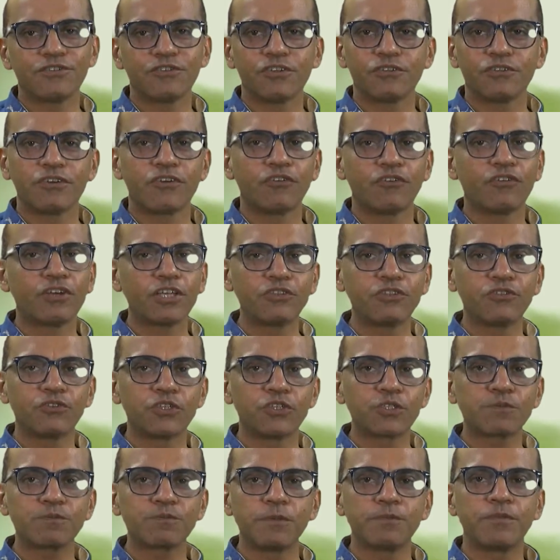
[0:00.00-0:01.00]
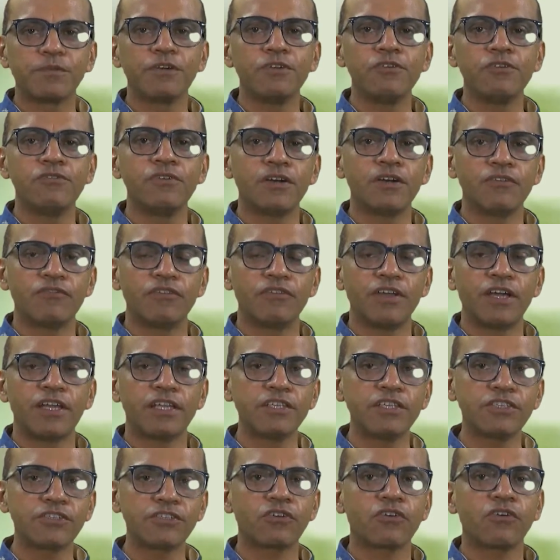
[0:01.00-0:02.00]
hold. Only those people who have very
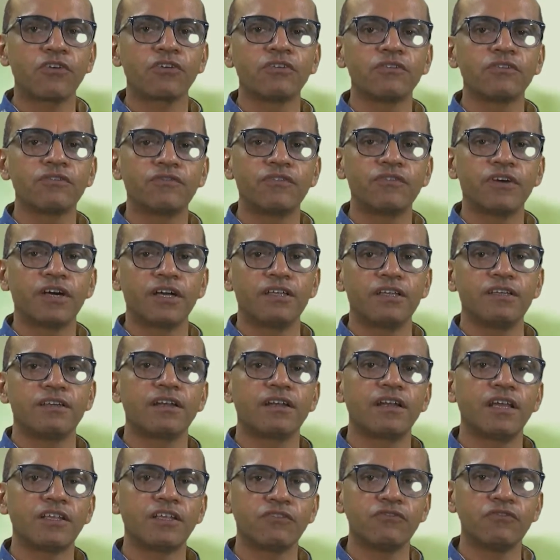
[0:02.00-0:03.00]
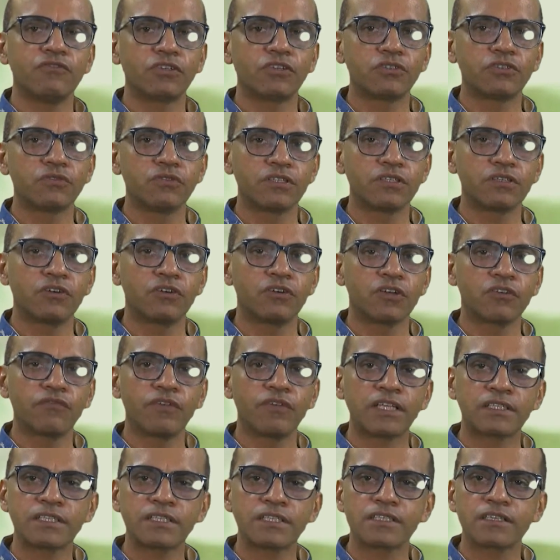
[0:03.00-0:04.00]
strong fire, like who are doing a lot of
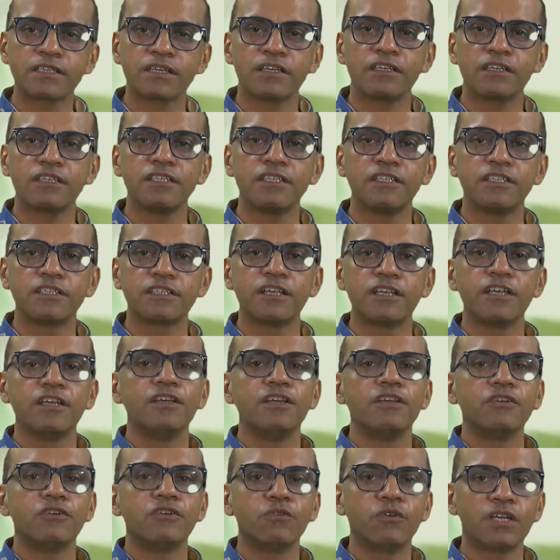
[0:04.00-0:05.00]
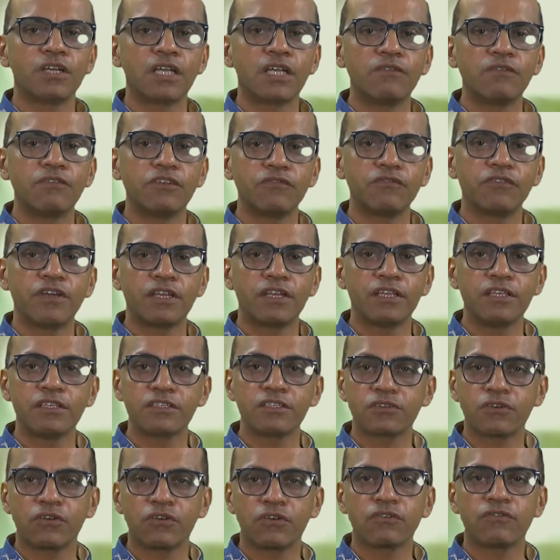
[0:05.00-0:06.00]
exercise, who are having very
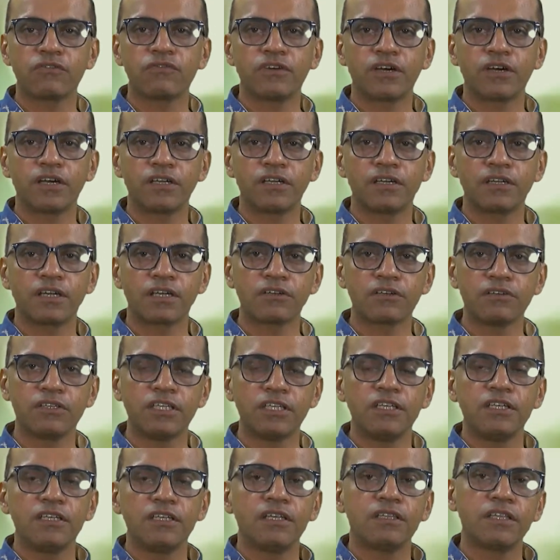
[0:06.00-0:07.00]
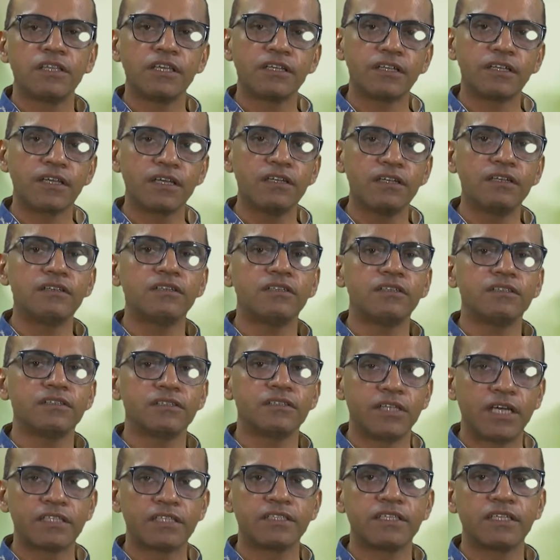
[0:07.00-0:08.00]
strong fire, Agni, they can
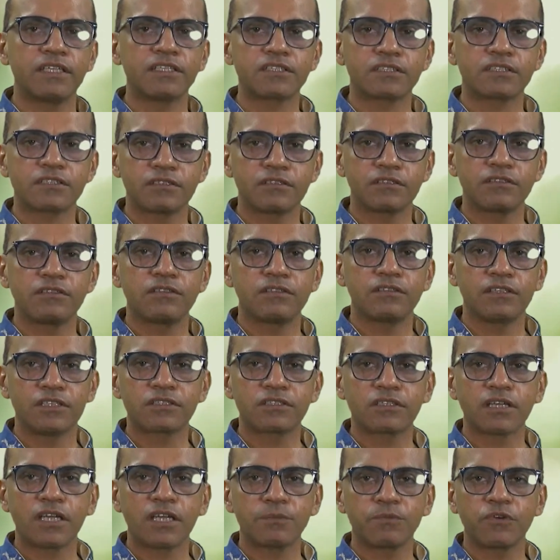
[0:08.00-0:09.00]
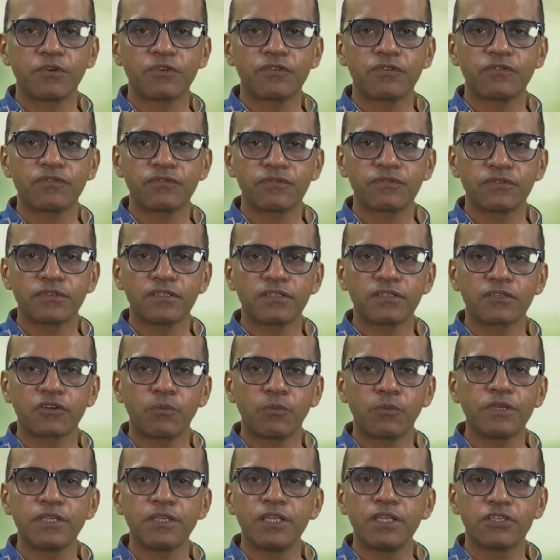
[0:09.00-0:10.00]
digest these type of
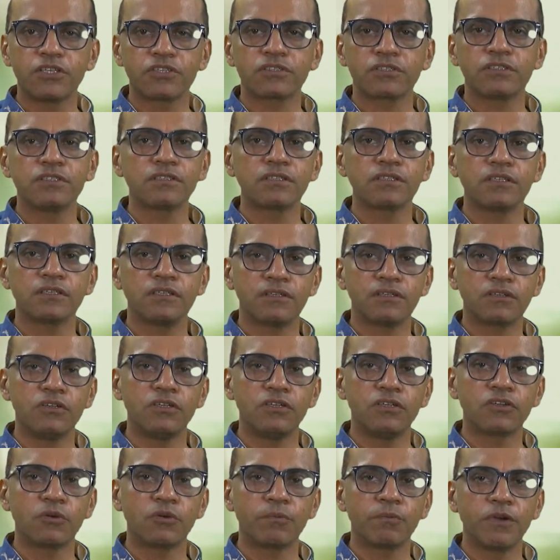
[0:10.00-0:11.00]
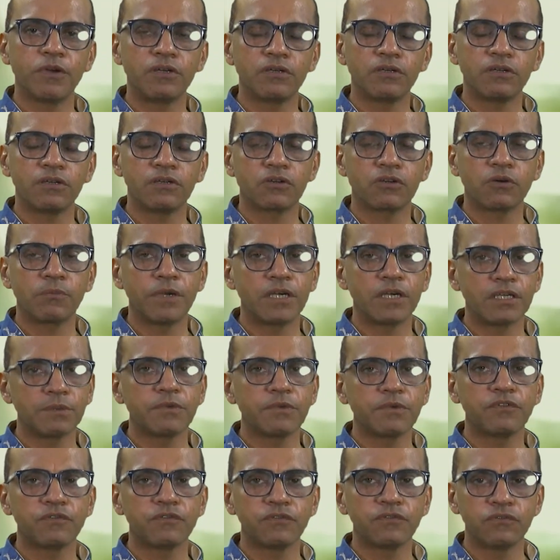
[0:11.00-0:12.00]
combinations,
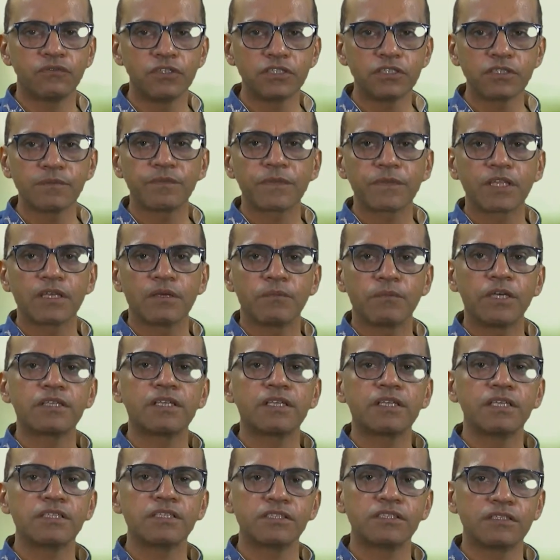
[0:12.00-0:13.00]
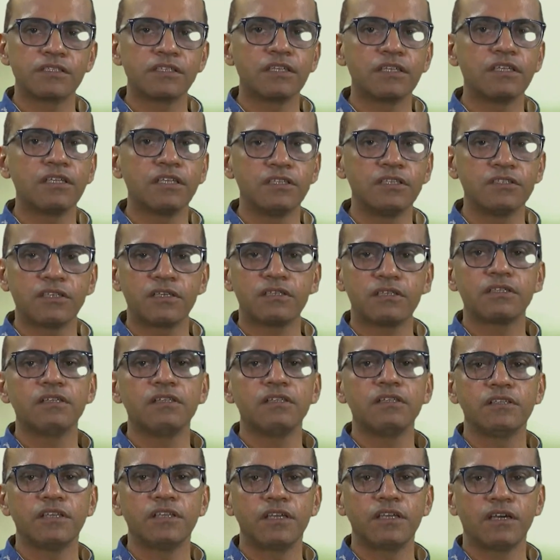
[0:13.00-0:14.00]
incompatible foods. But yes, generally in
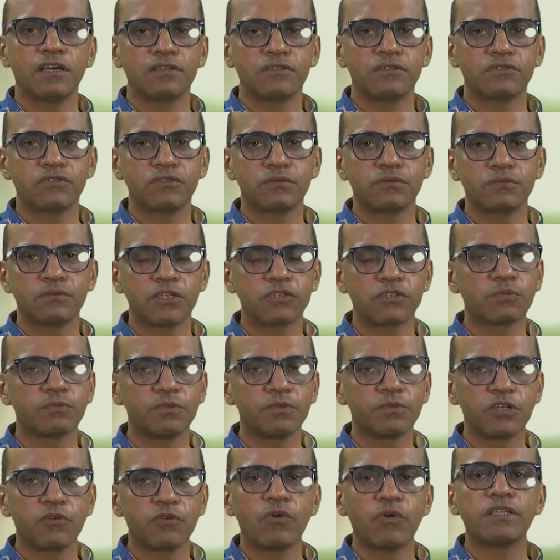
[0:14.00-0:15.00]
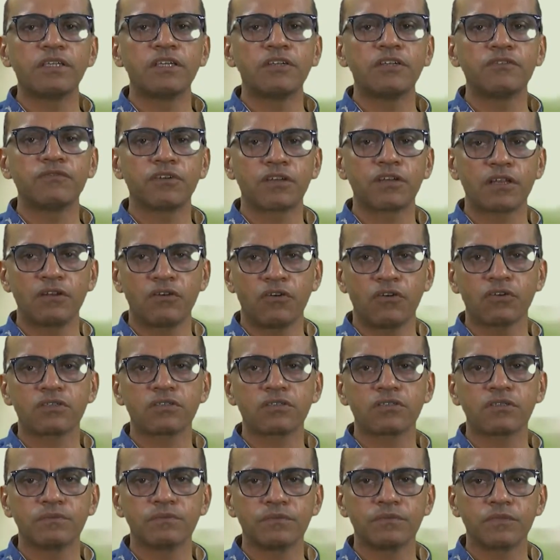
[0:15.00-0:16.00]
general, they should be avoided for a long
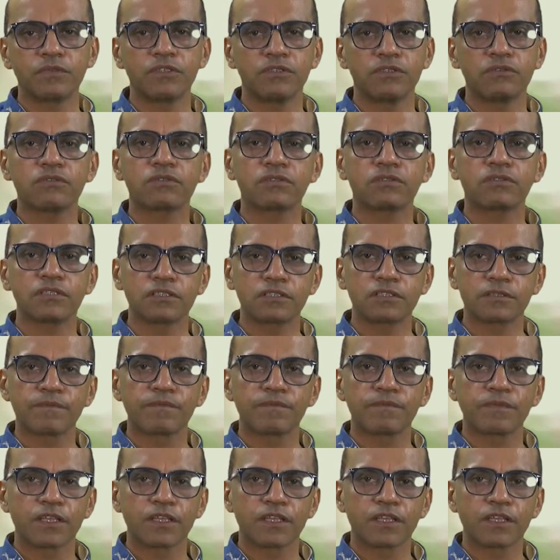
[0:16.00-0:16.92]
term uses.